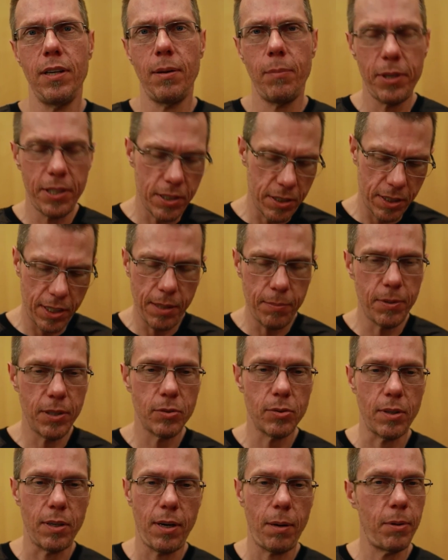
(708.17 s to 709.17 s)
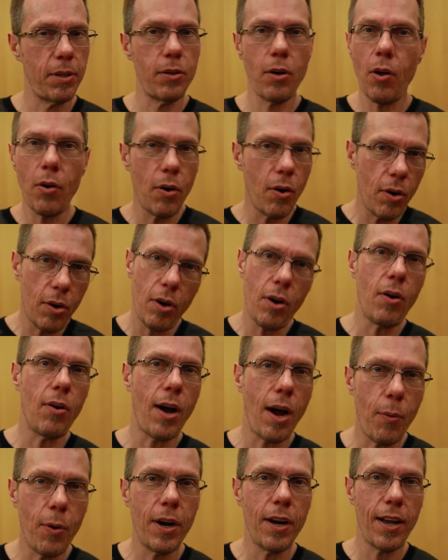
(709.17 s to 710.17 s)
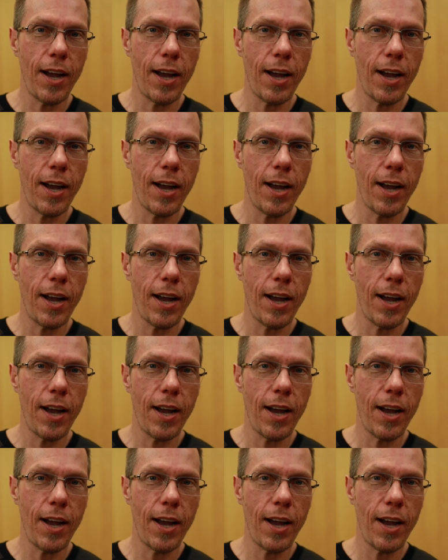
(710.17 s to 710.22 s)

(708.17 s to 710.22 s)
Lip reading: Let me just keep this one. I'm like, no.